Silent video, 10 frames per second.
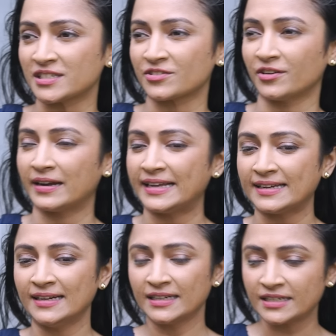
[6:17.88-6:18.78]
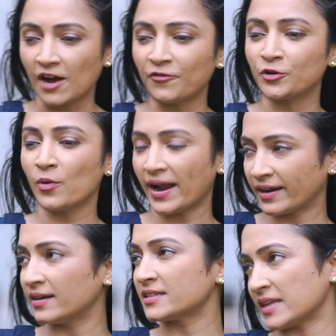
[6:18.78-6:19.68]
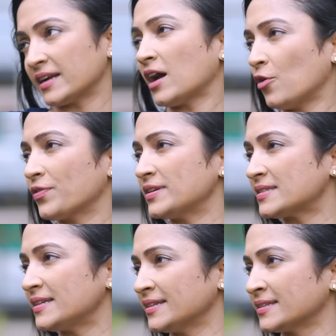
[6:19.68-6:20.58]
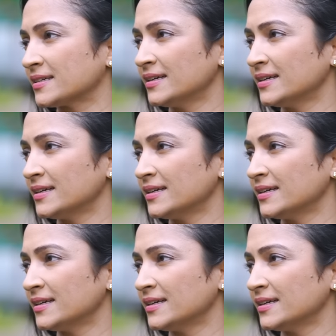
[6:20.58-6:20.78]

is really tough to handle. Is that how we see it?